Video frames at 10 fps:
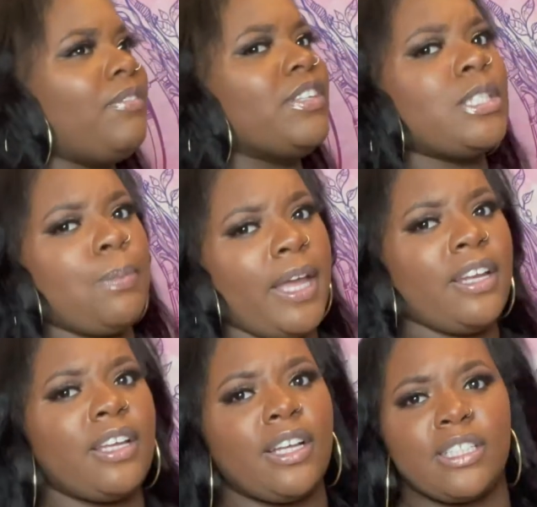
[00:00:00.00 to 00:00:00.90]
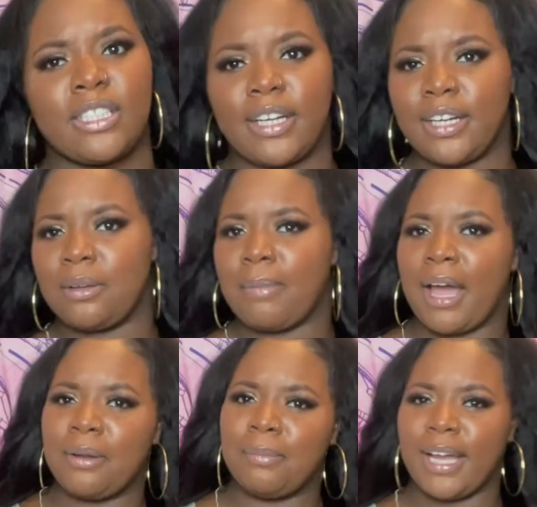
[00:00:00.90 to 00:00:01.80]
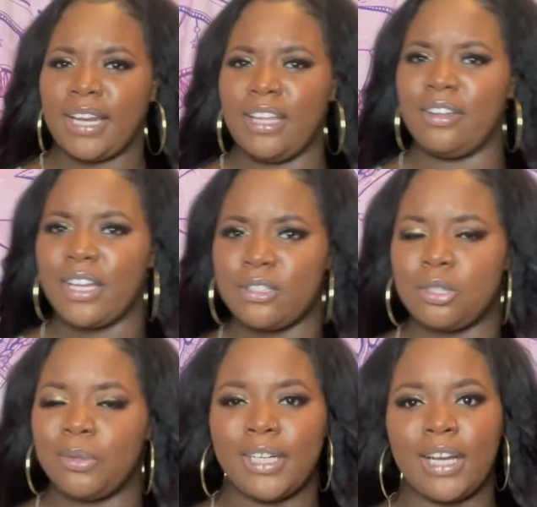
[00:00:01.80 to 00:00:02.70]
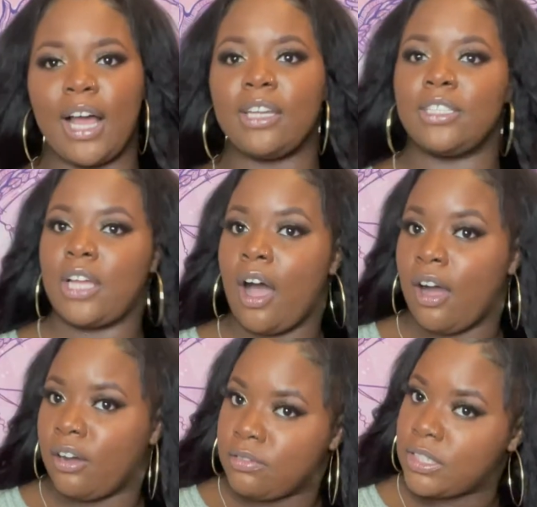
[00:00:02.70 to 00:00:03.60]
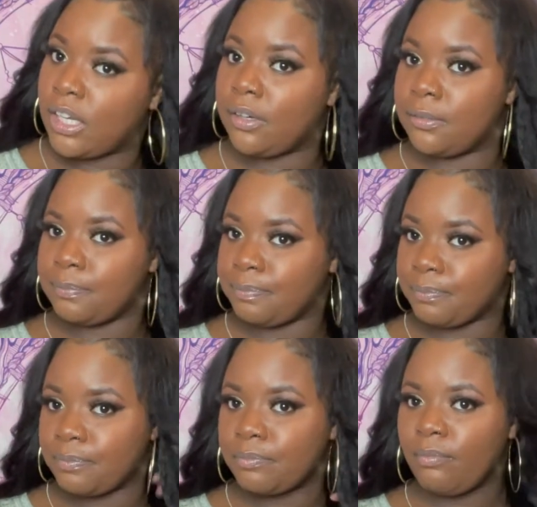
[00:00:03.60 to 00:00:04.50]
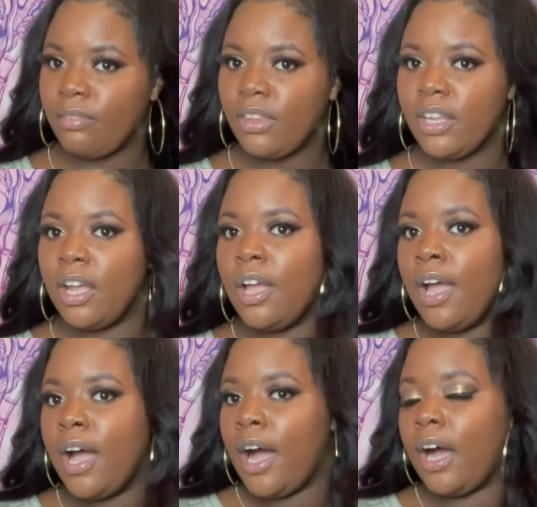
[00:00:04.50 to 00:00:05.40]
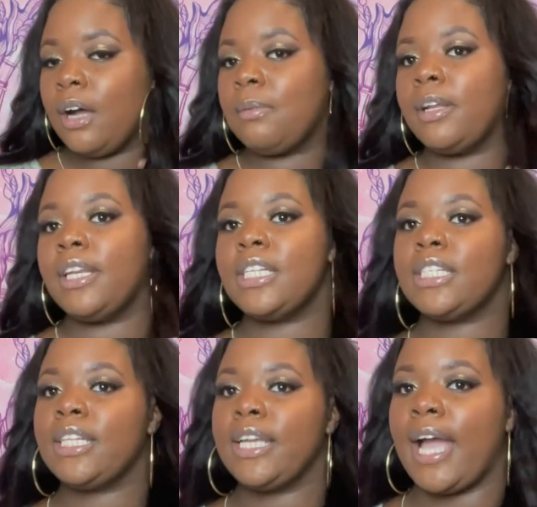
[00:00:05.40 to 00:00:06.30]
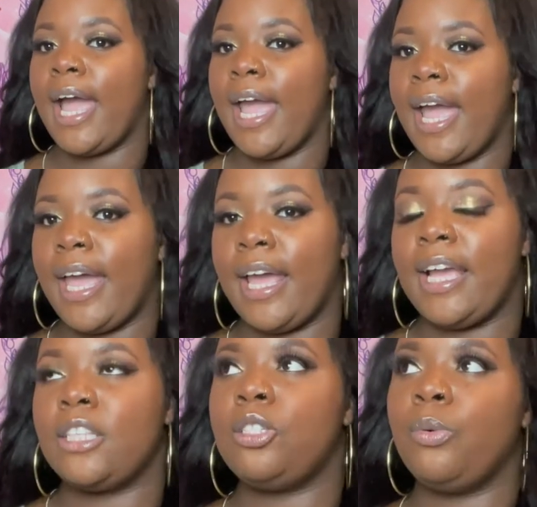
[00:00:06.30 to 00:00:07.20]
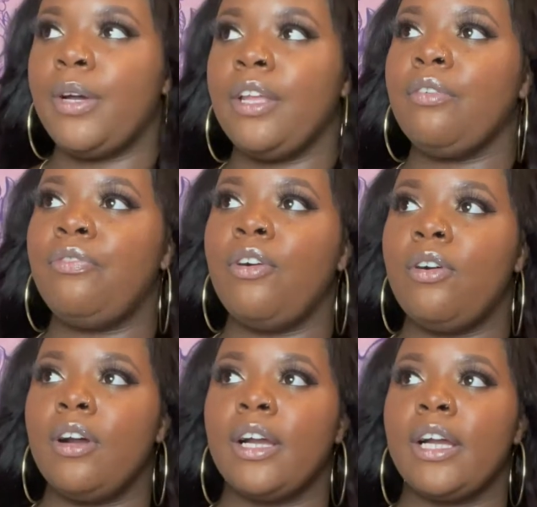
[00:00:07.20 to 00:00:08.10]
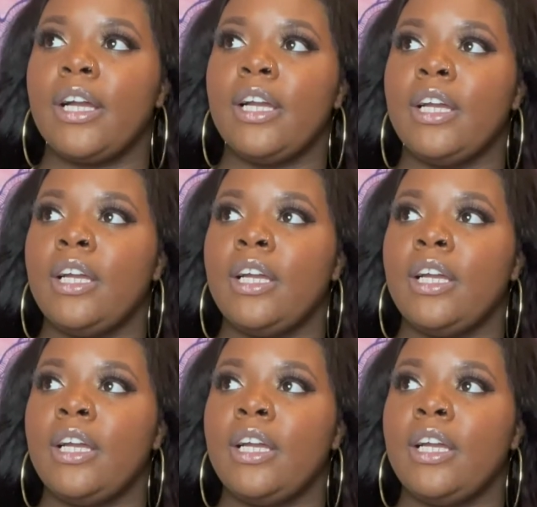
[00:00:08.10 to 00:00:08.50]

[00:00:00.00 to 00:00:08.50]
you spend a certain amount of money, you get $20 off. So initially I had a 24,